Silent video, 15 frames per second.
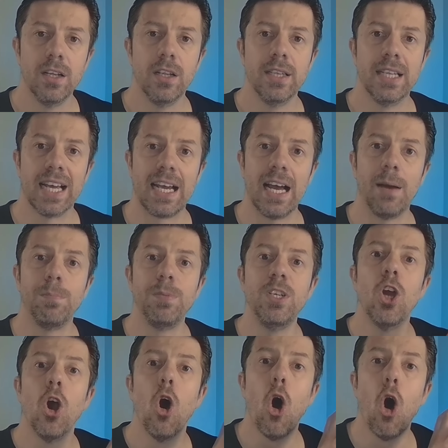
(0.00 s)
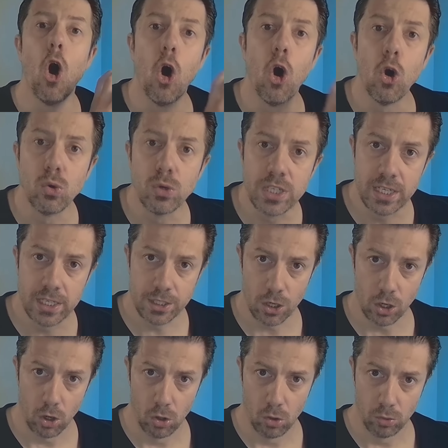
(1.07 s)
the company owns its
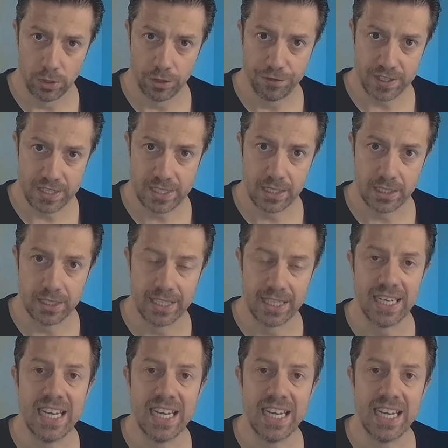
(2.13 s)
own facility.